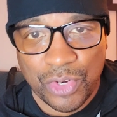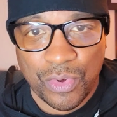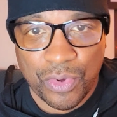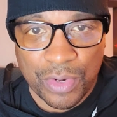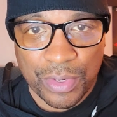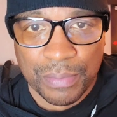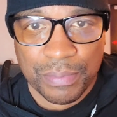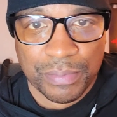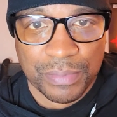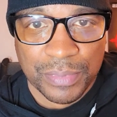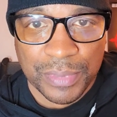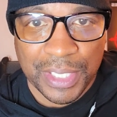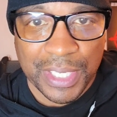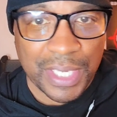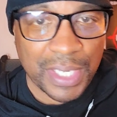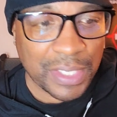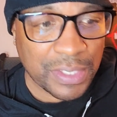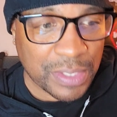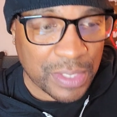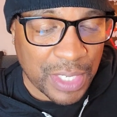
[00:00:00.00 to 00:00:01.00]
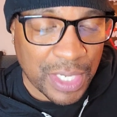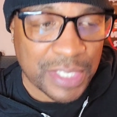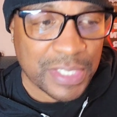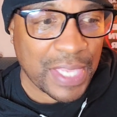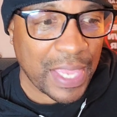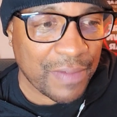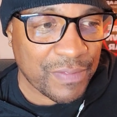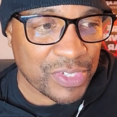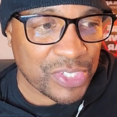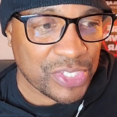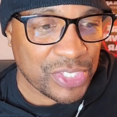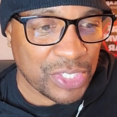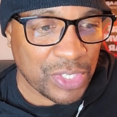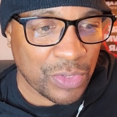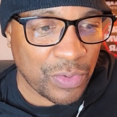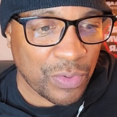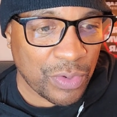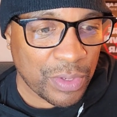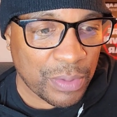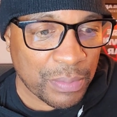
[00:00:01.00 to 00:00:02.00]
on him. The kid does have a chin
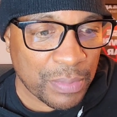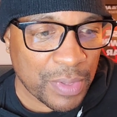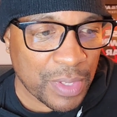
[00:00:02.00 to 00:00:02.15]
on him.